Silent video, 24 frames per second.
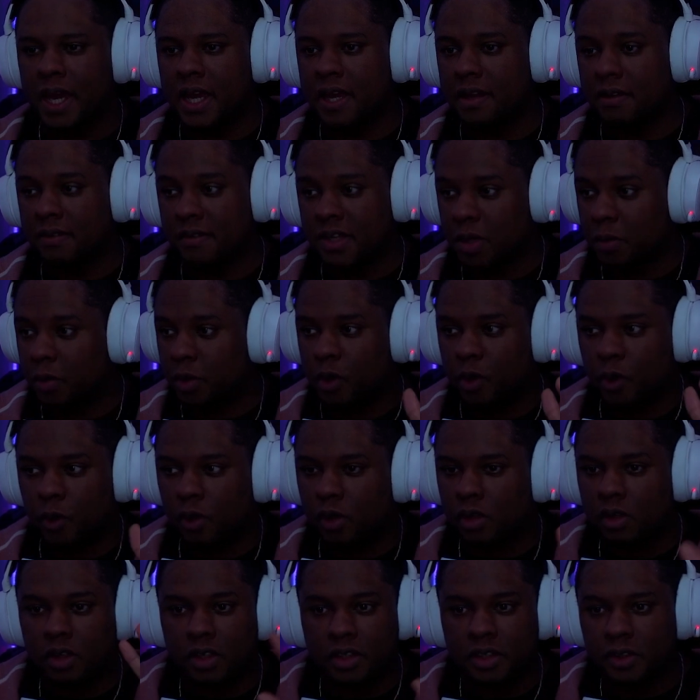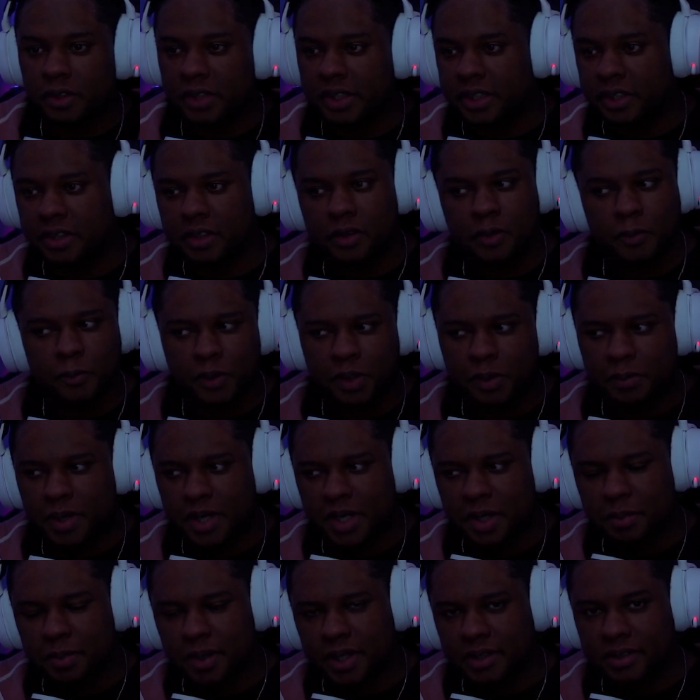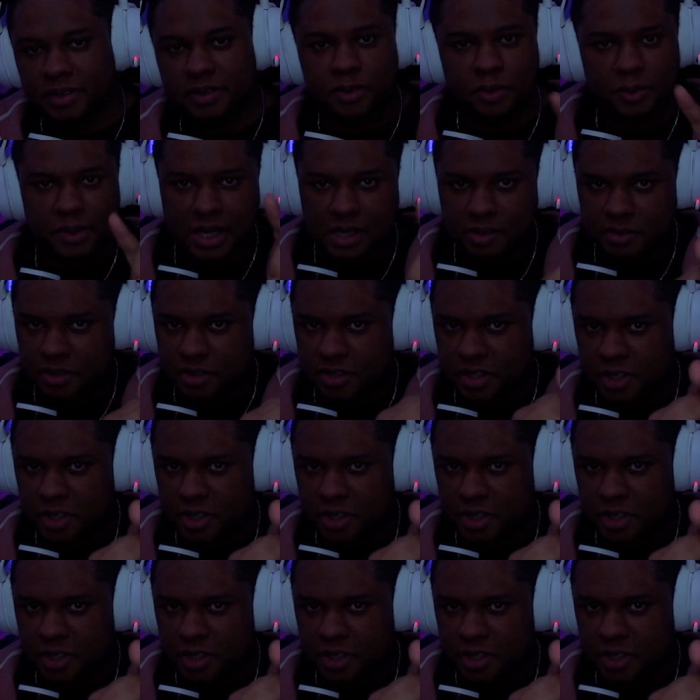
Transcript: and they were all underneath one megabyte. So that's the